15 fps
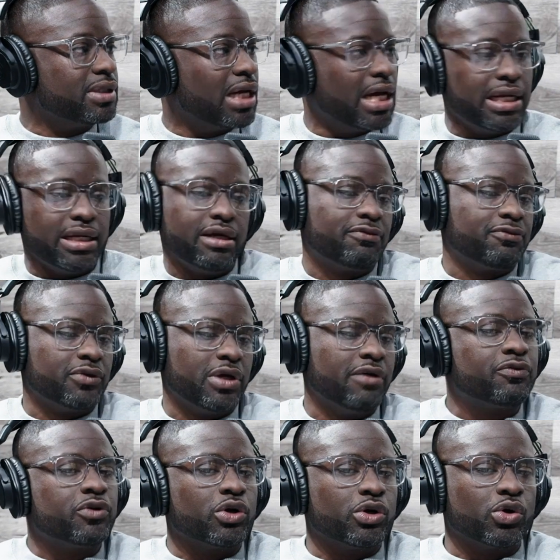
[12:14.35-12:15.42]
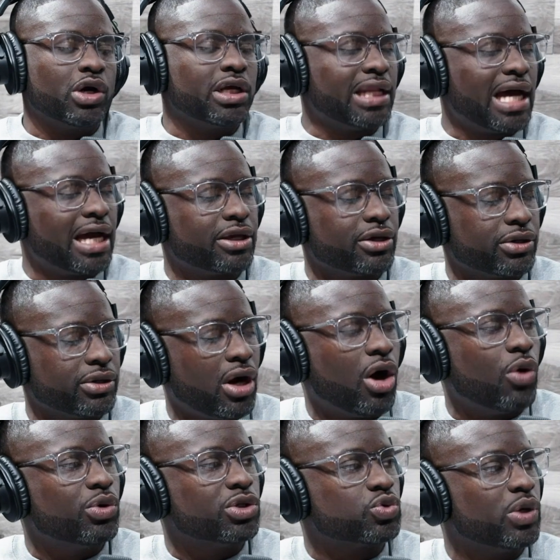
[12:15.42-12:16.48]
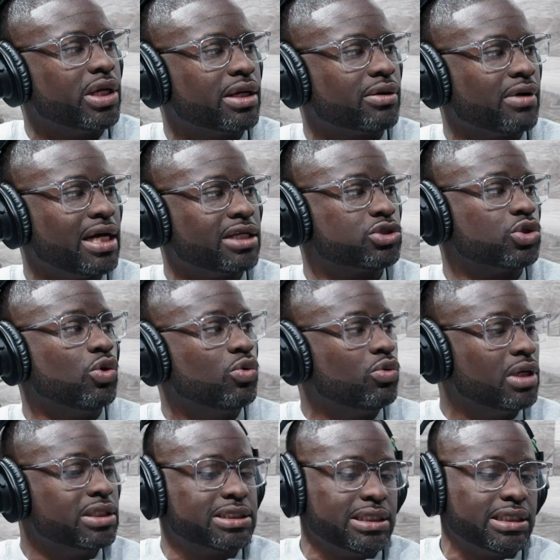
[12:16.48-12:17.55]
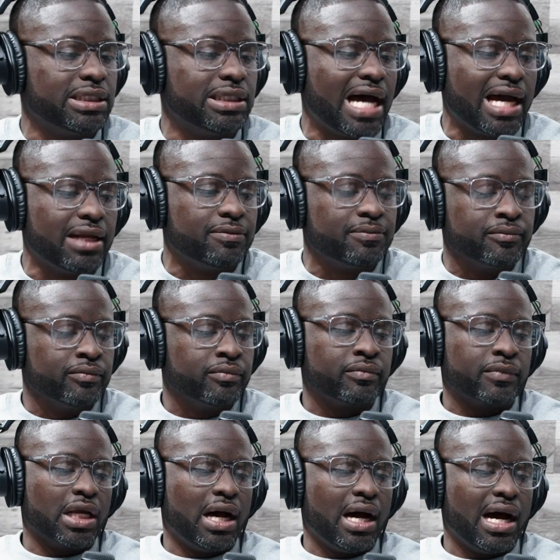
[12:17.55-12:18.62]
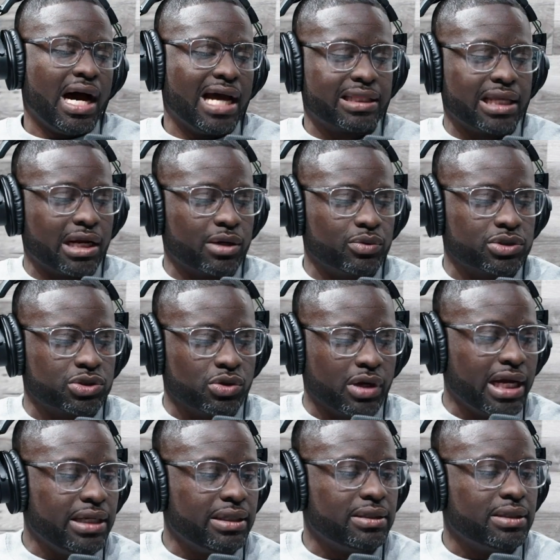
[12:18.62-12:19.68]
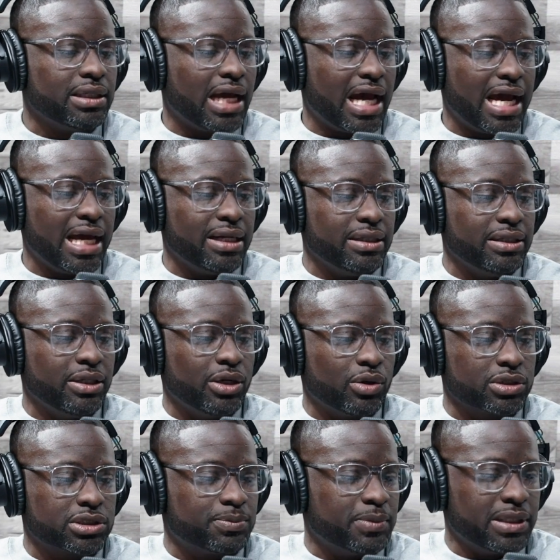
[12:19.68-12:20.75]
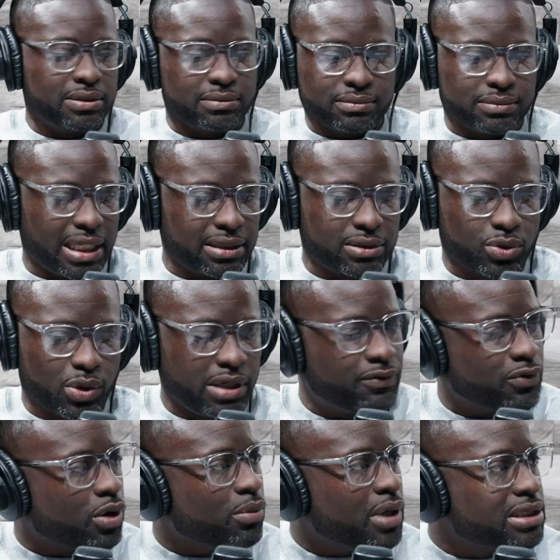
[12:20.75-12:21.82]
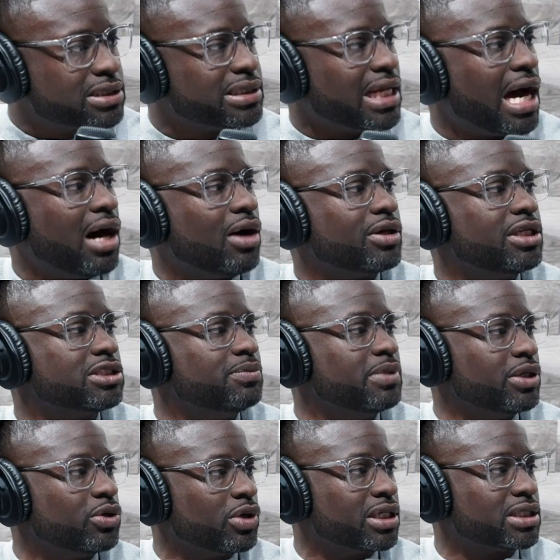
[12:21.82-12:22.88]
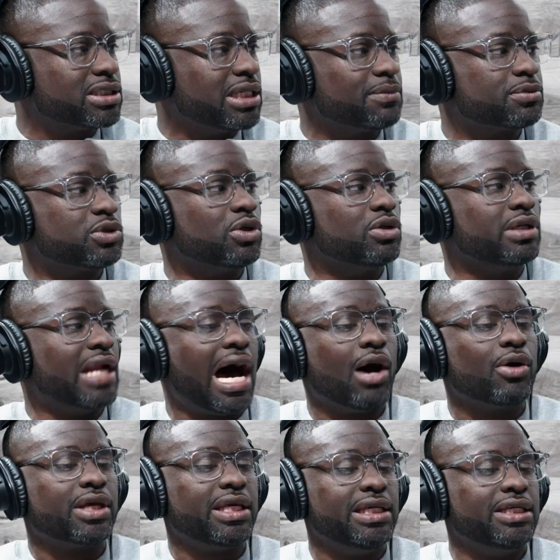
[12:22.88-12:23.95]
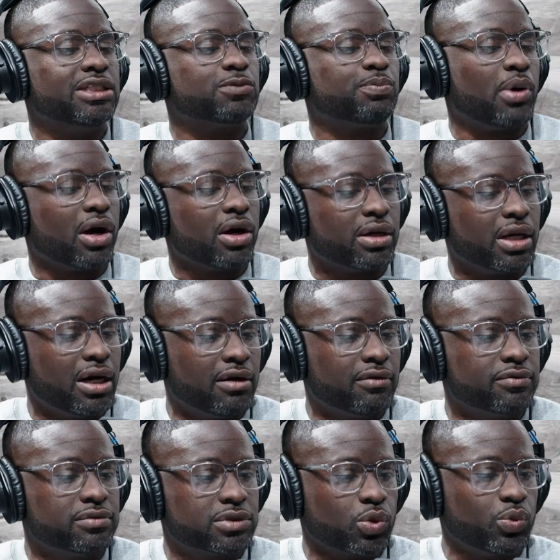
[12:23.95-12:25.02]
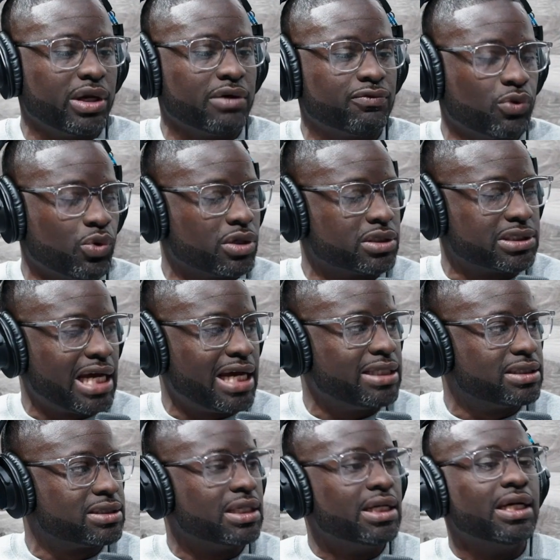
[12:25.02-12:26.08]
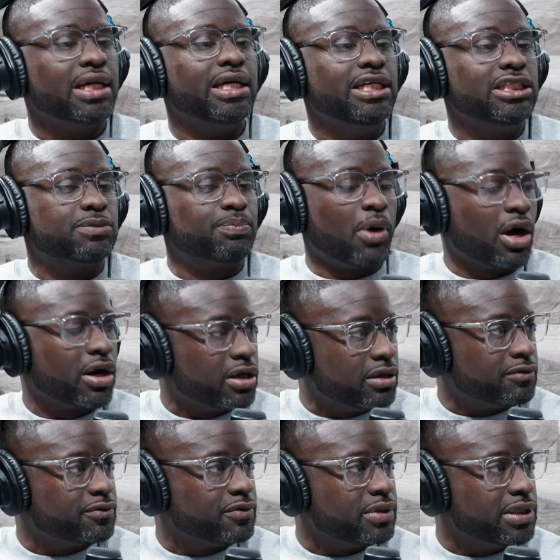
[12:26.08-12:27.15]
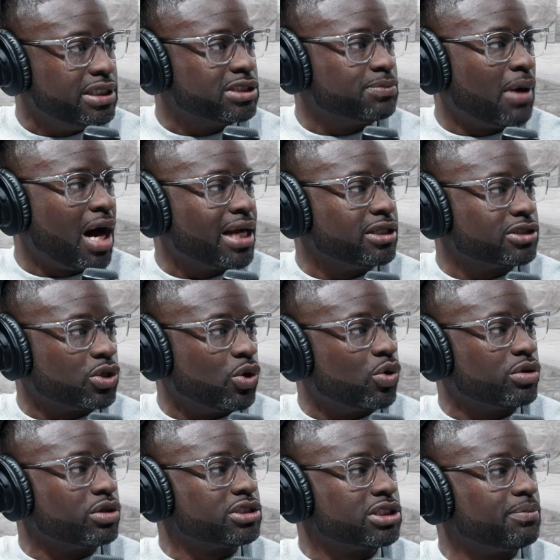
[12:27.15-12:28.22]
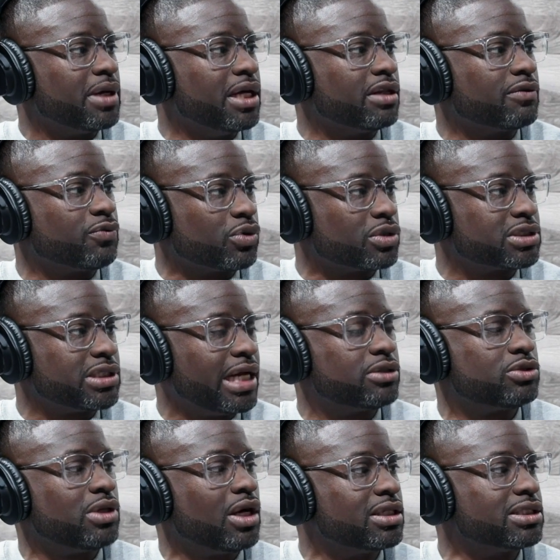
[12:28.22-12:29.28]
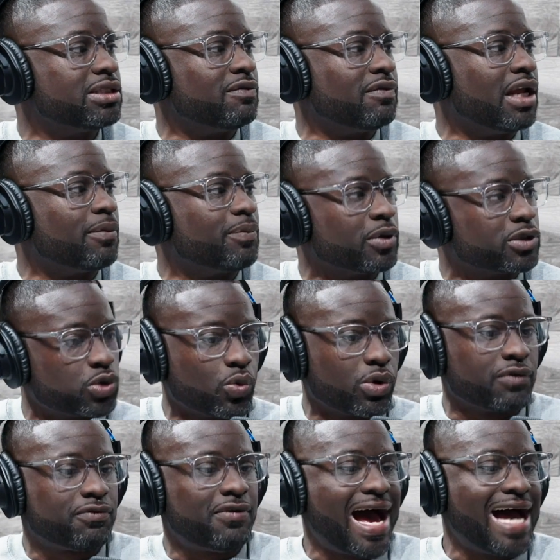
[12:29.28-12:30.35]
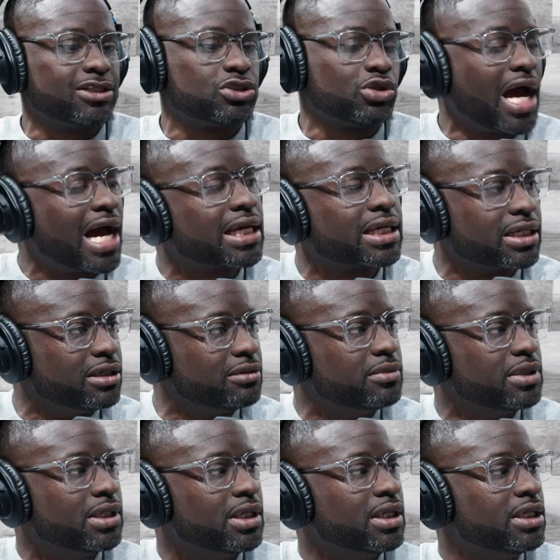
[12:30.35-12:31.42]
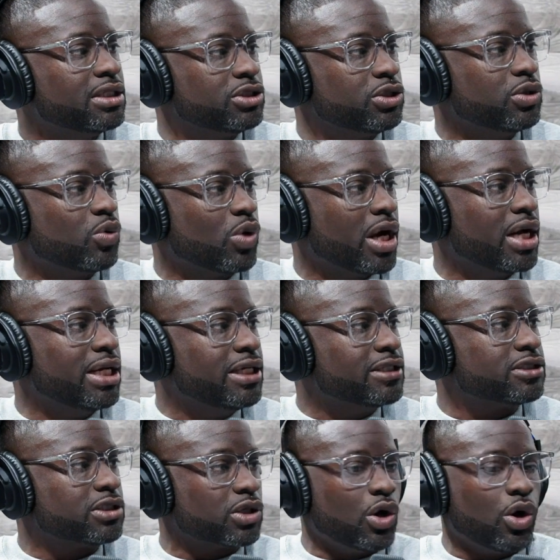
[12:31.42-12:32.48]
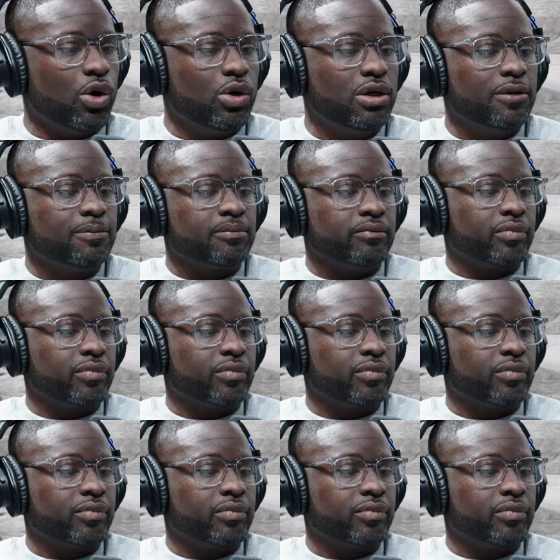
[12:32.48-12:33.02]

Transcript: And if you're doing that, you're always winning, right? So once he did that, I thought it was great. And, you know, it's been like 24 months now. He's been doing exceptional. Now he's part of, so we have 4 sites. He's bought into ownership in the 4 sites. So now he's a developer. So we're fast tracking him to where he needs to go.